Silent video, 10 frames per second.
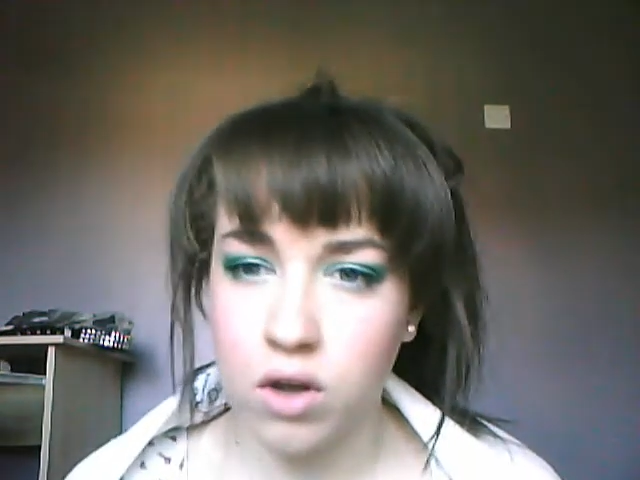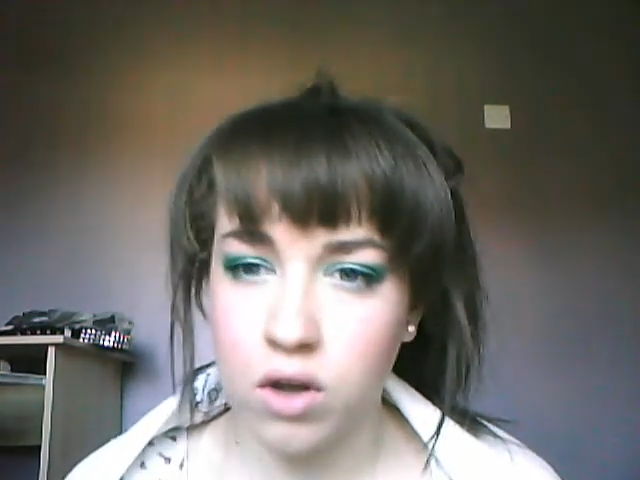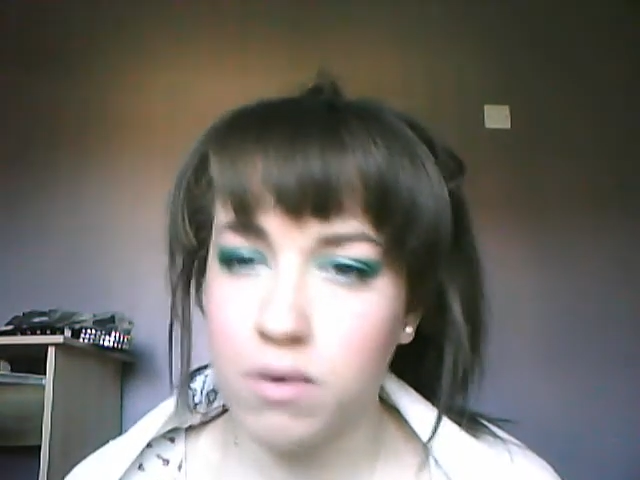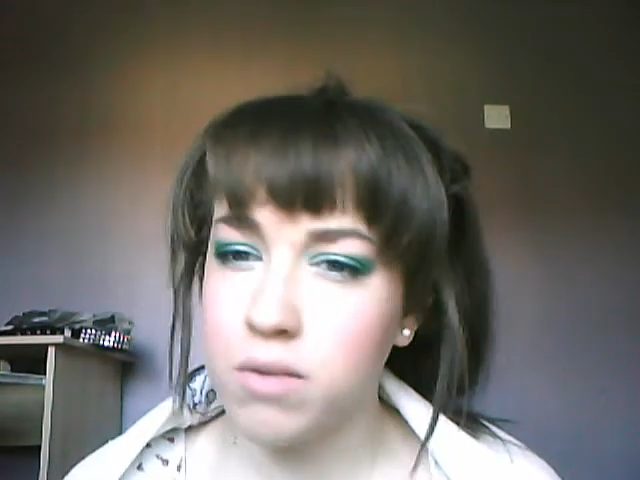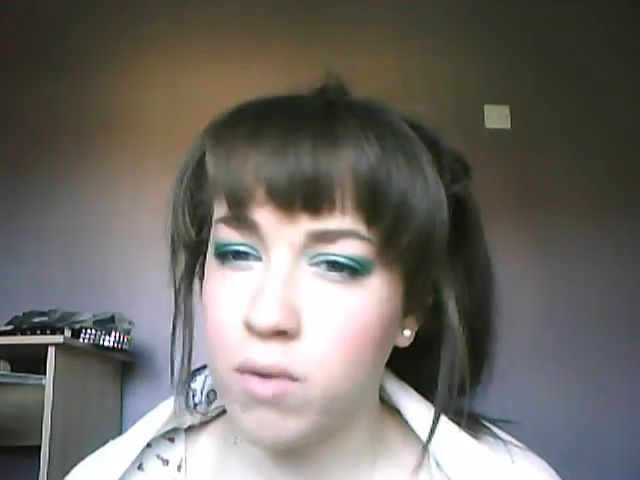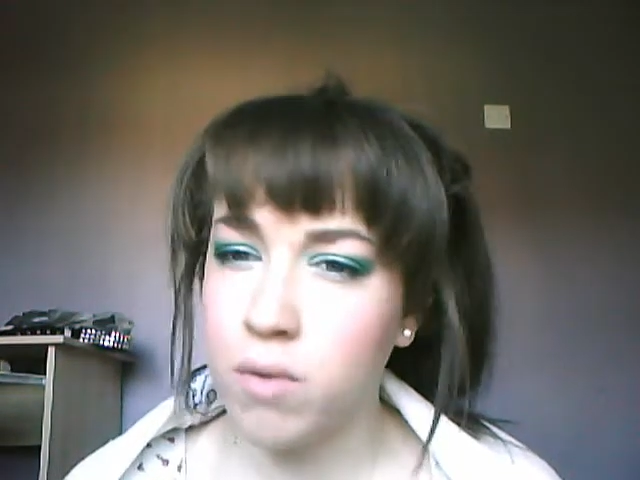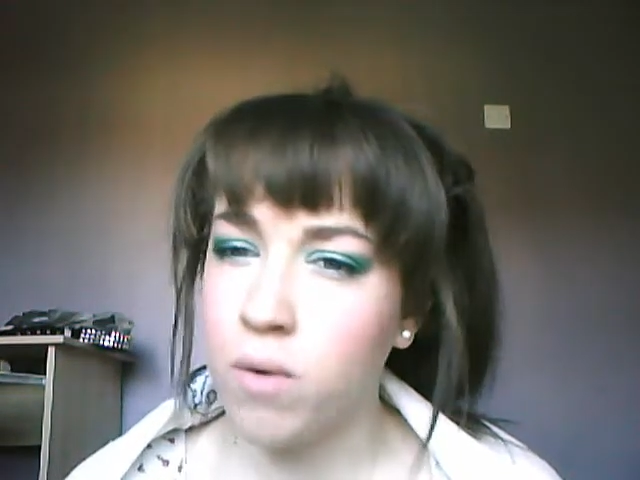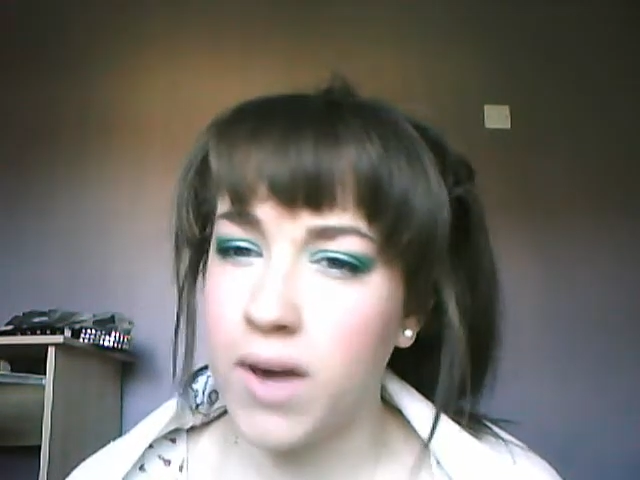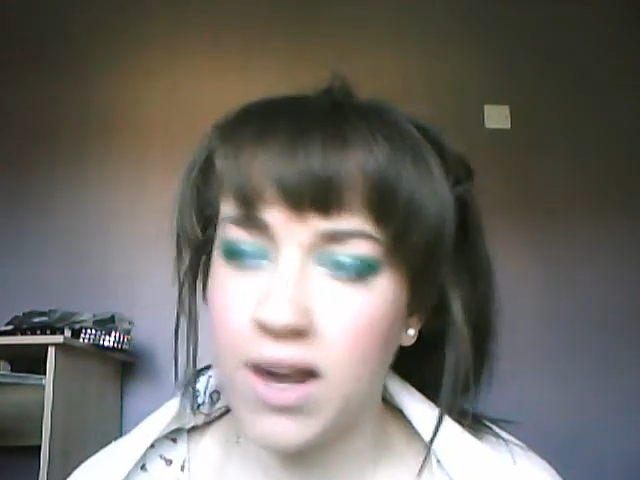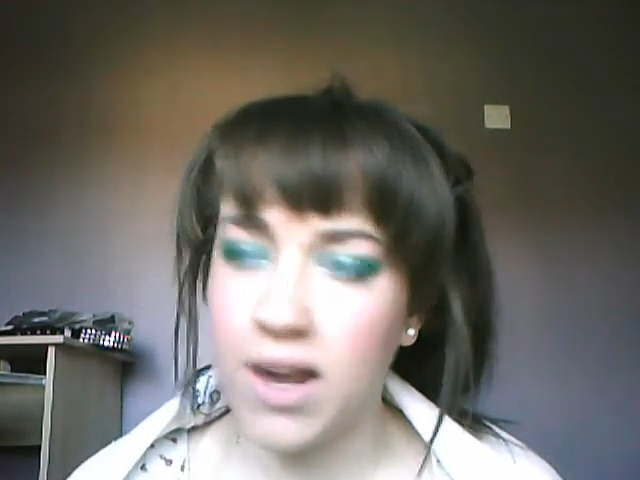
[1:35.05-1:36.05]
so it's more
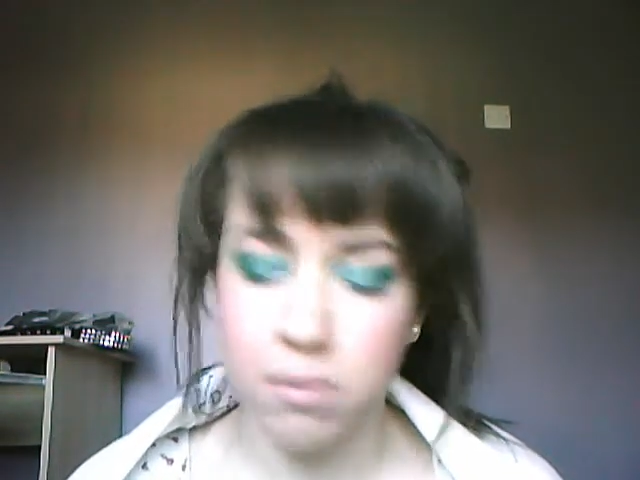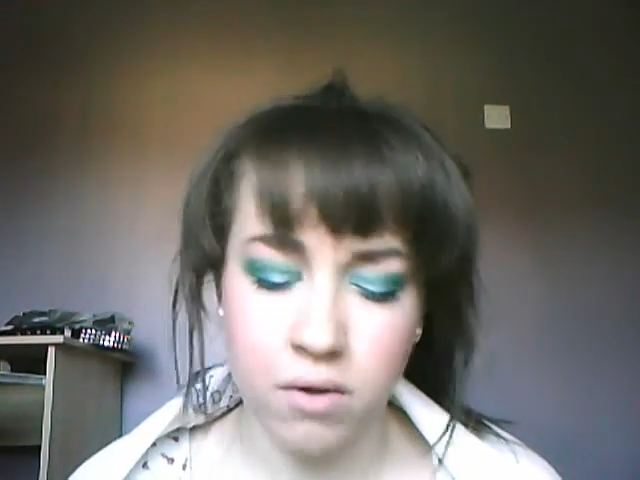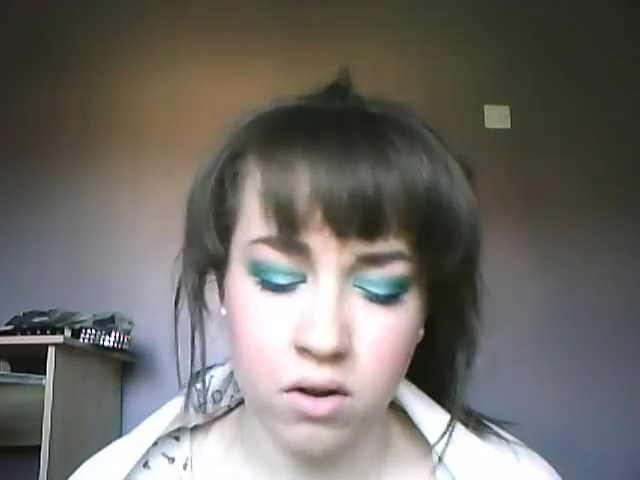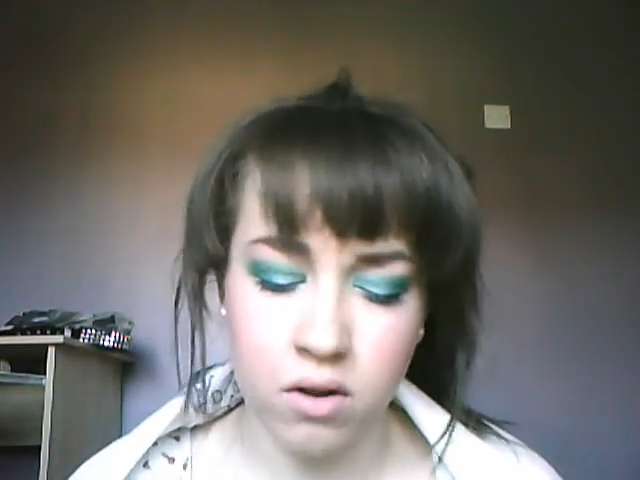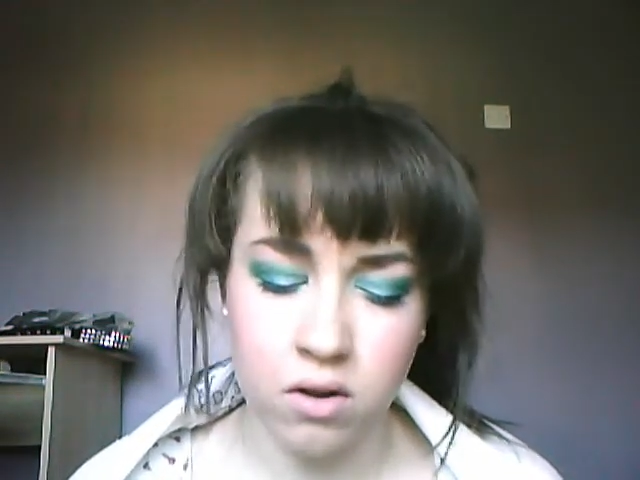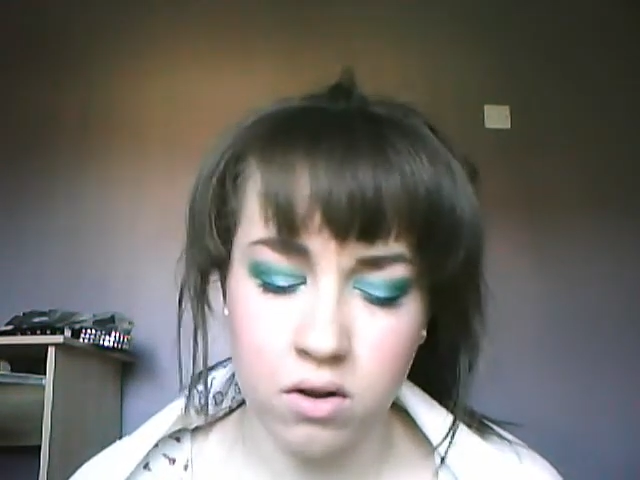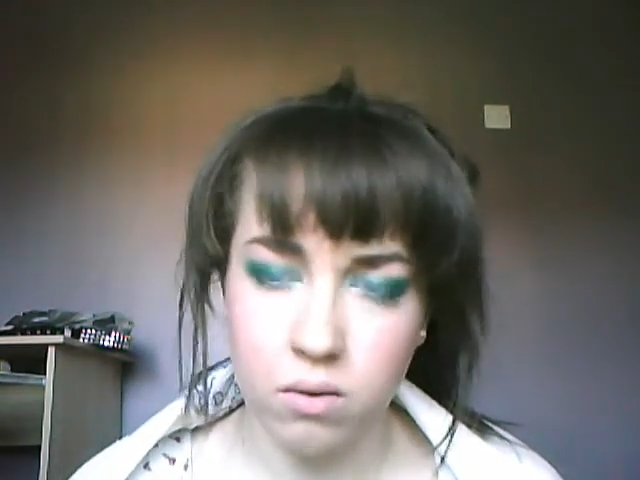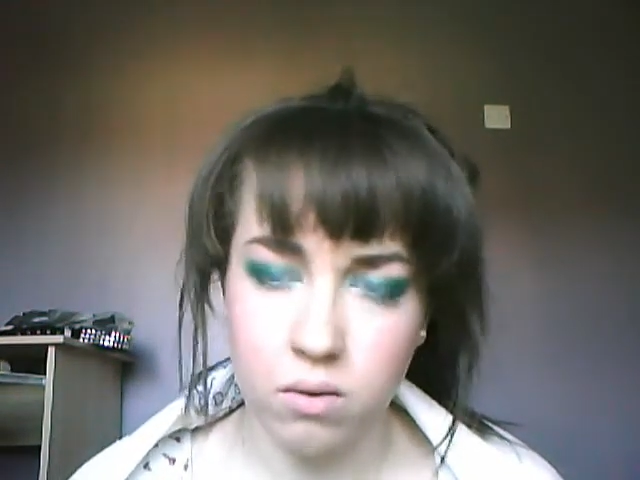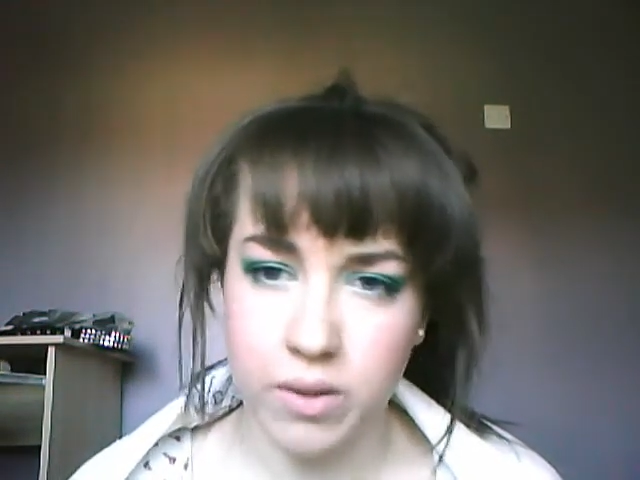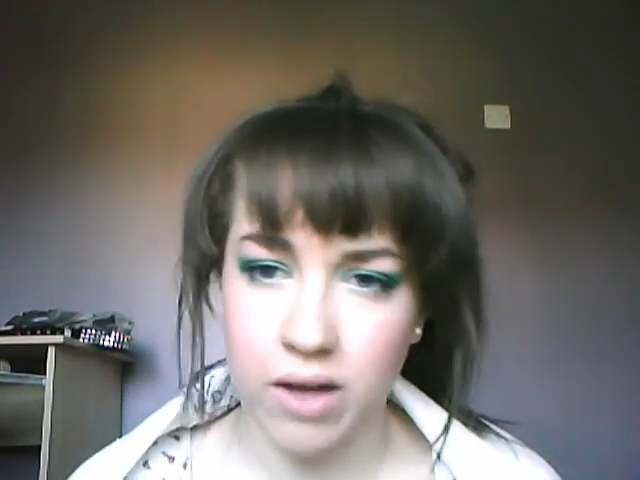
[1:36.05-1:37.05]
wearable
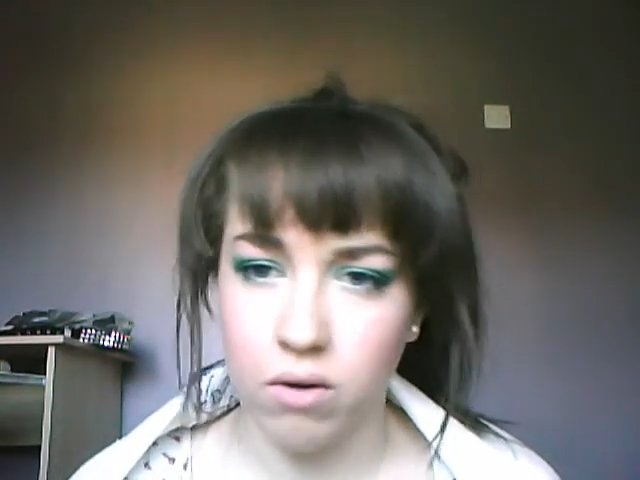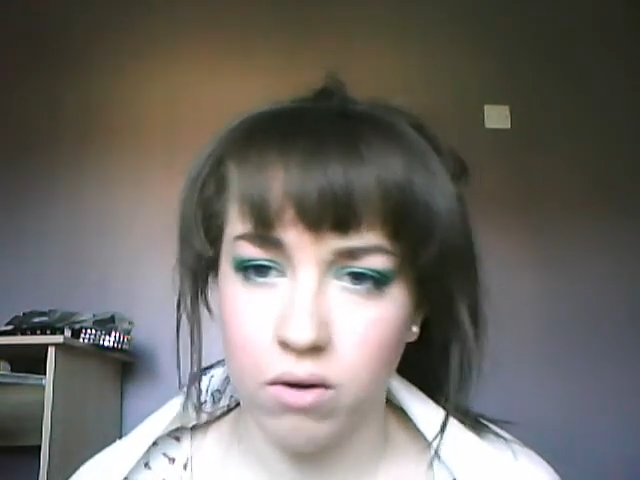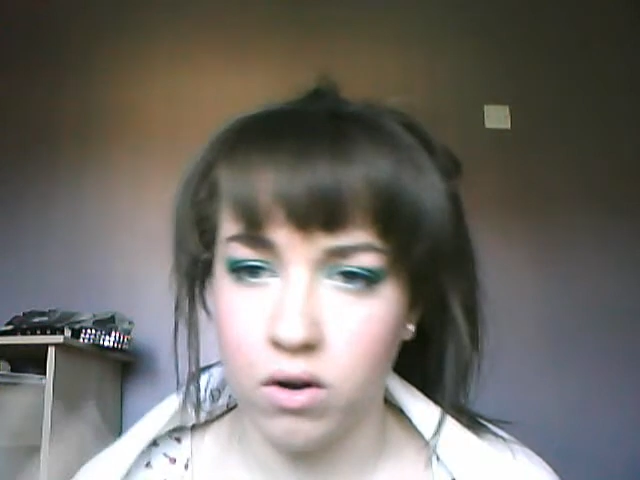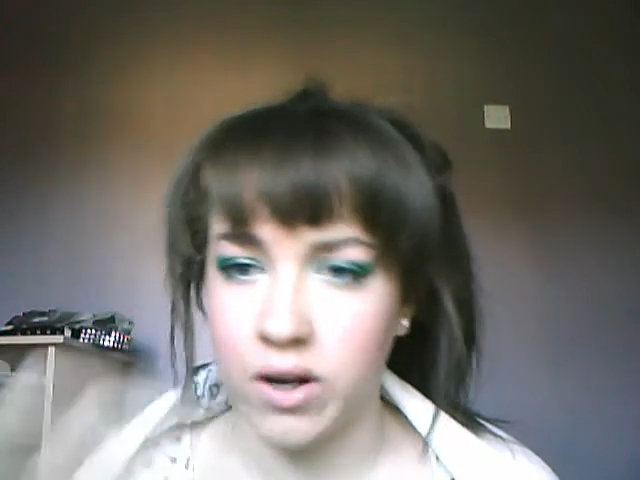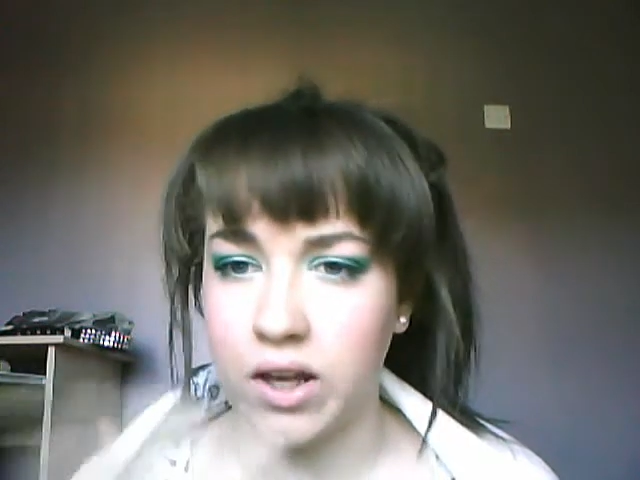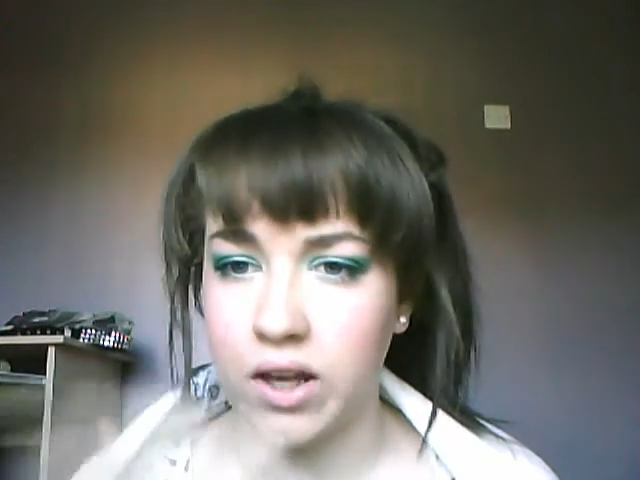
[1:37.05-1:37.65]
without looking like